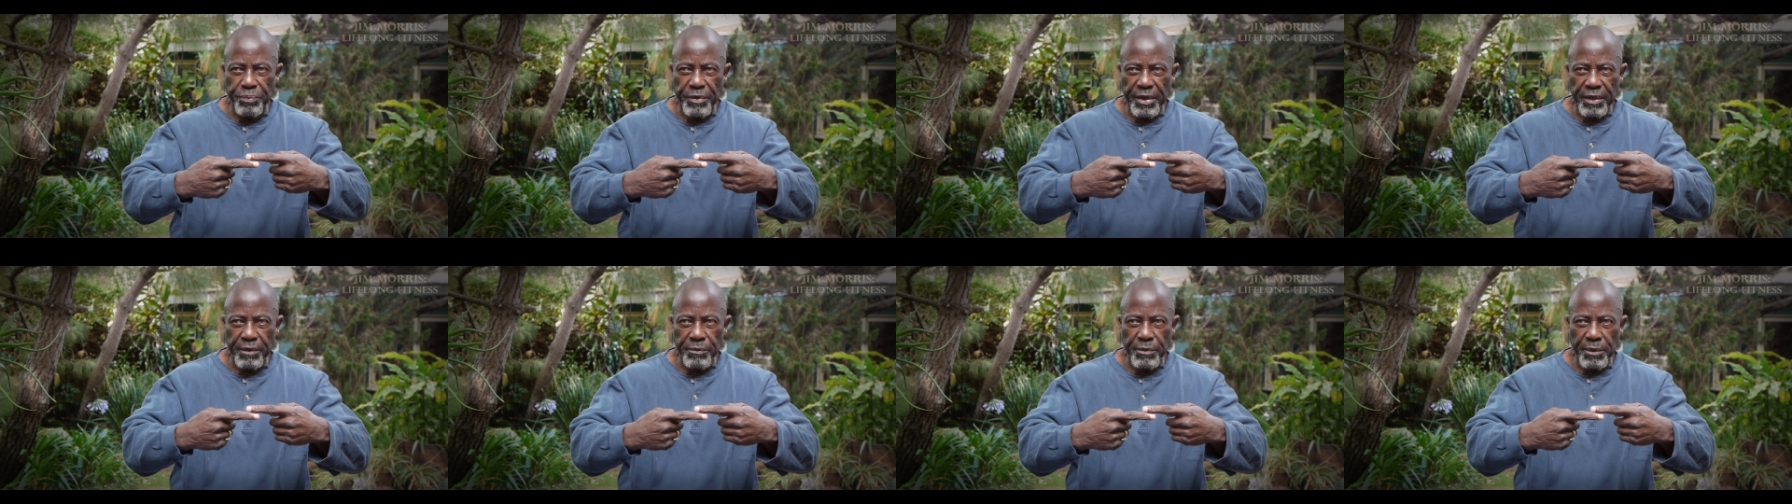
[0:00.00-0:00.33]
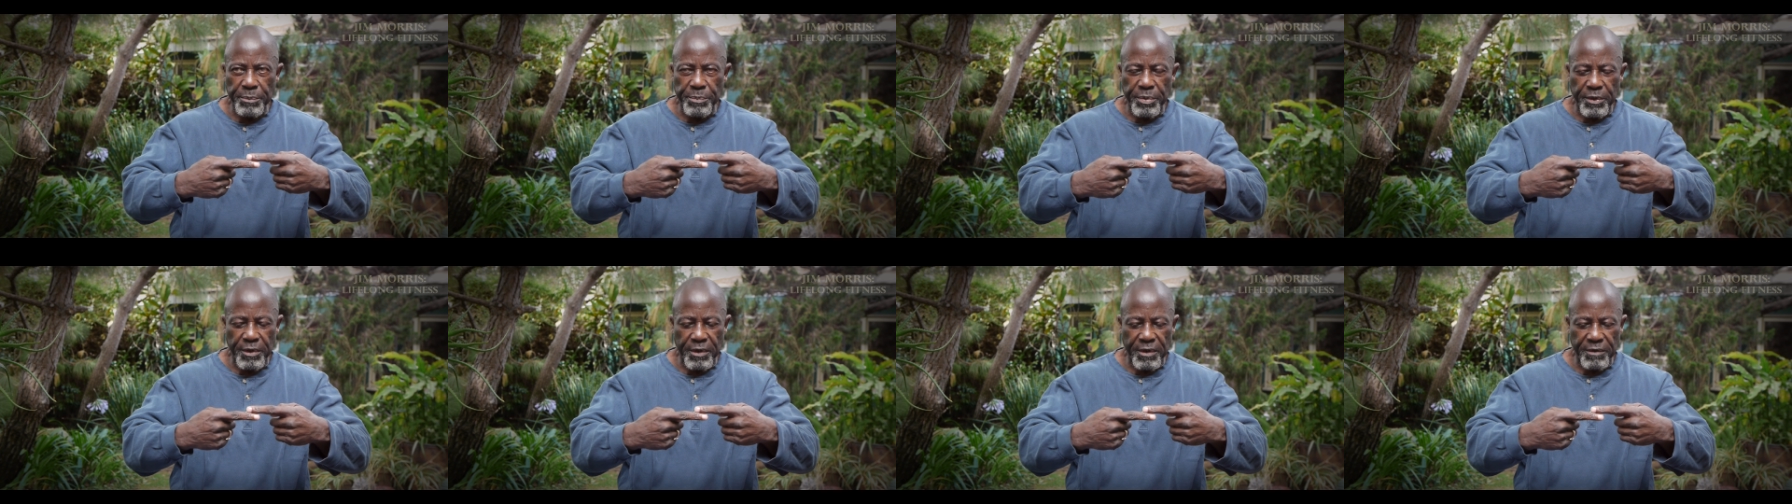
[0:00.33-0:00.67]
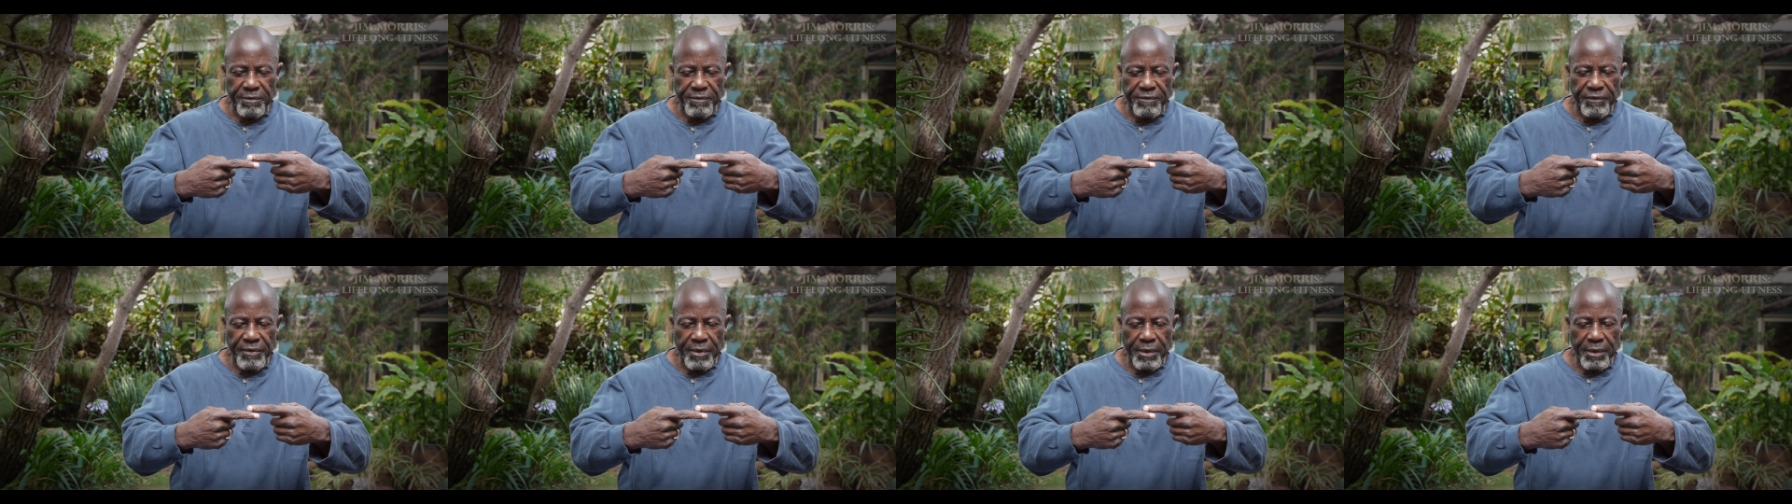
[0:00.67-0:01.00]
break them
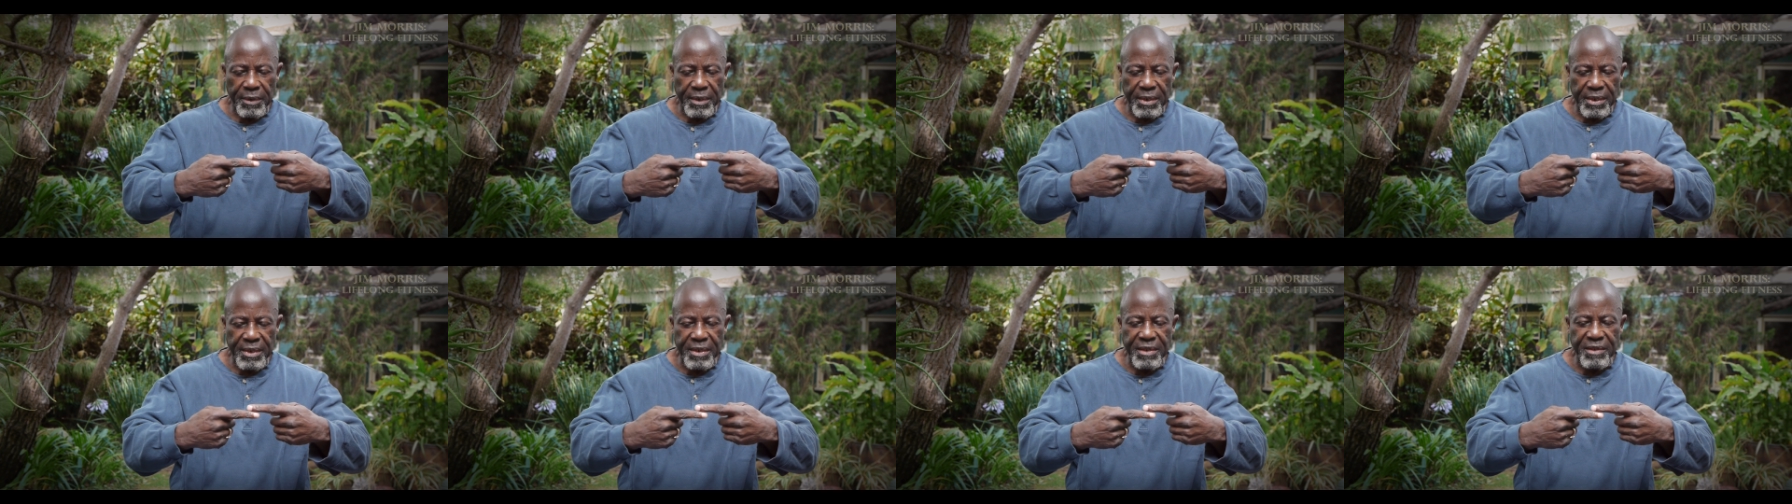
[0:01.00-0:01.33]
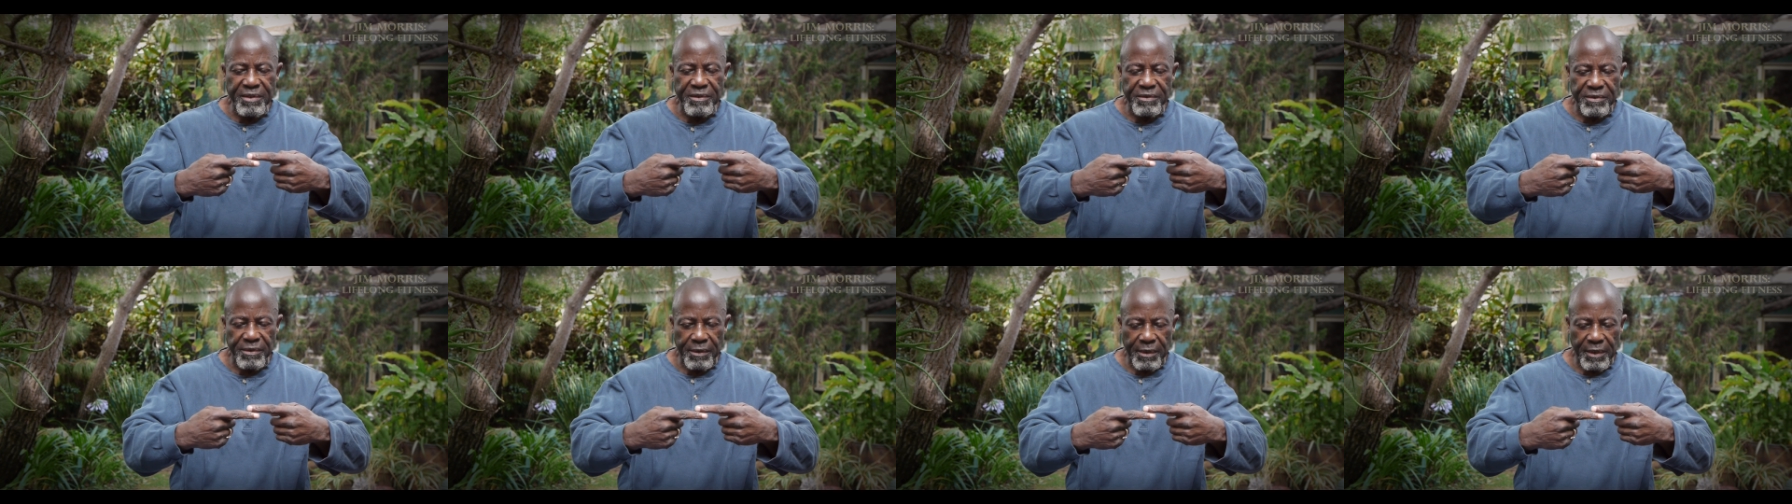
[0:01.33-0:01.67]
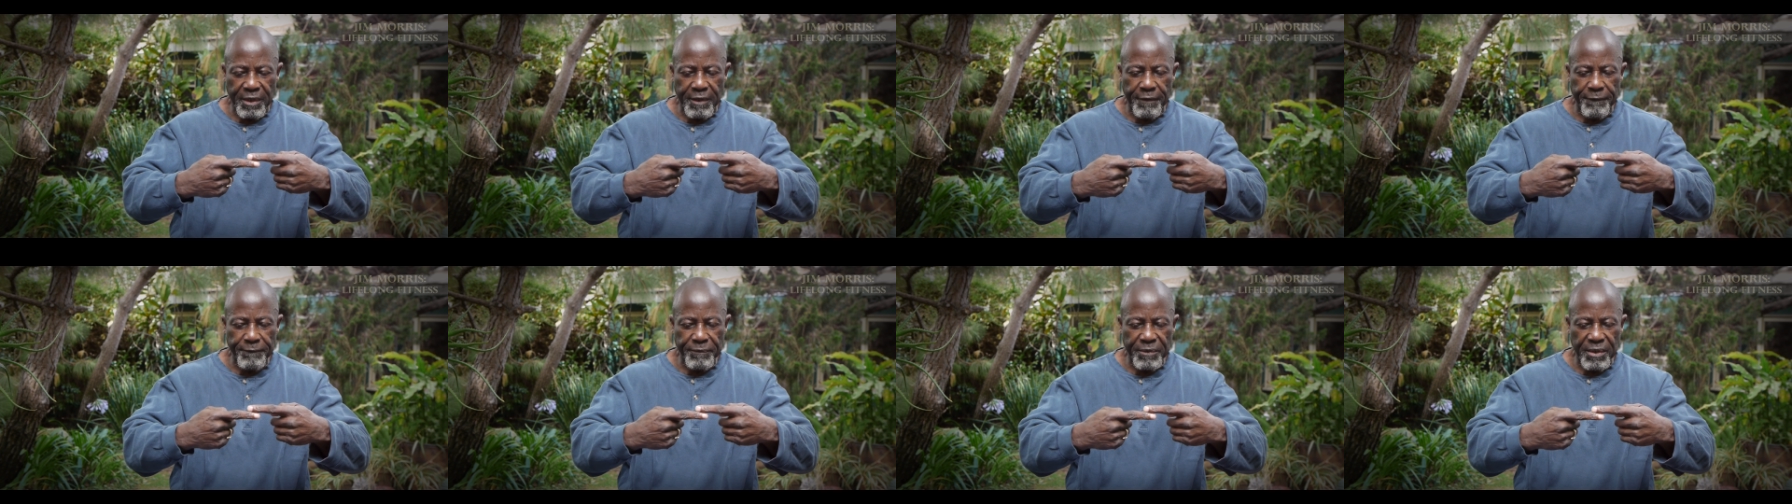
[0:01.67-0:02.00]
apart fairly
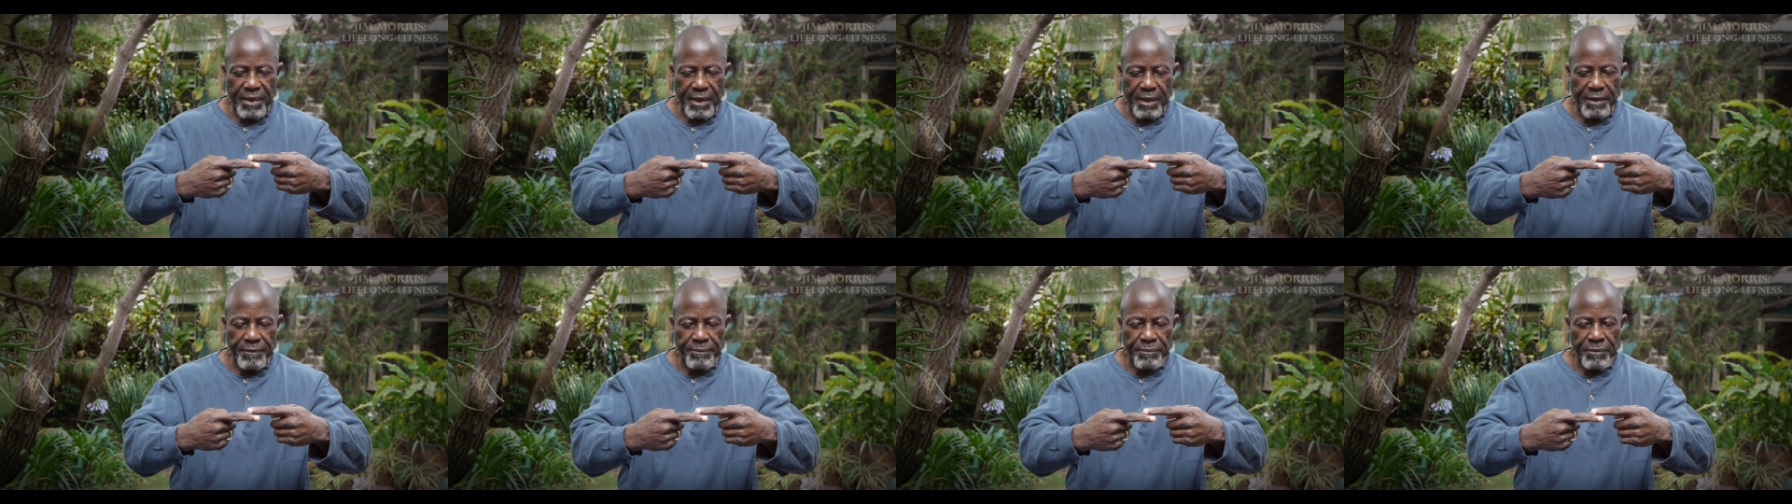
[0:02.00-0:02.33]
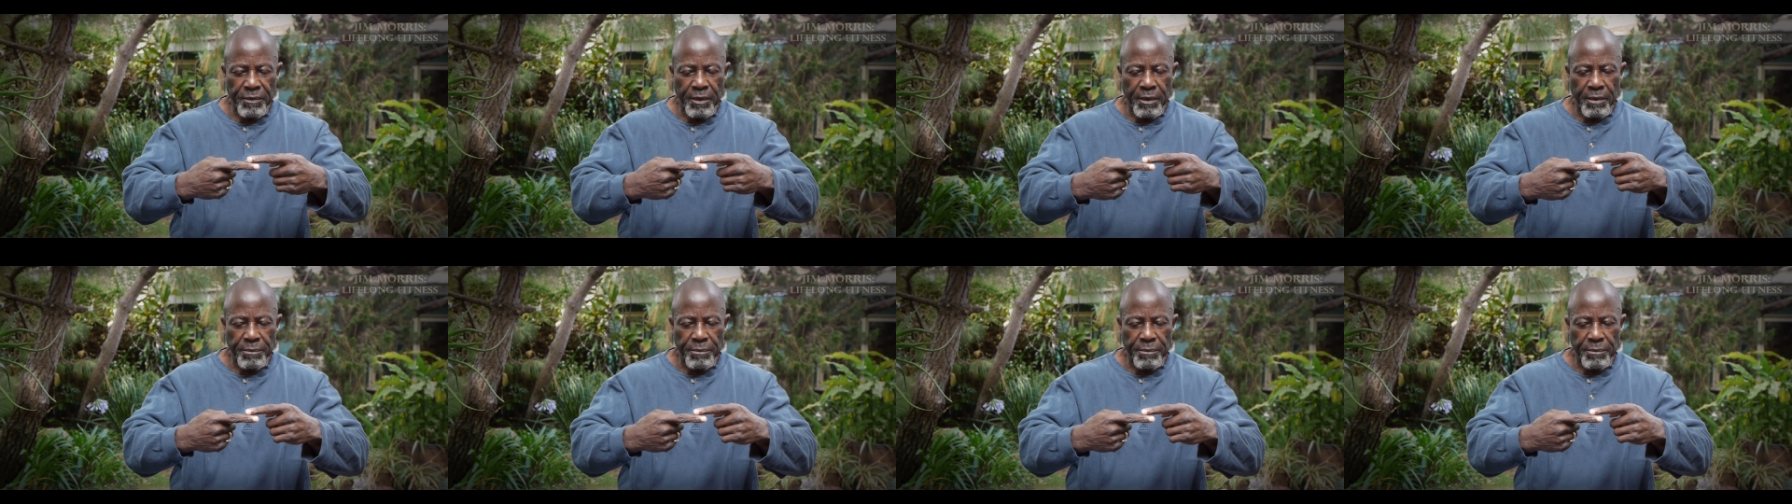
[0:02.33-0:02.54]
easily, okay?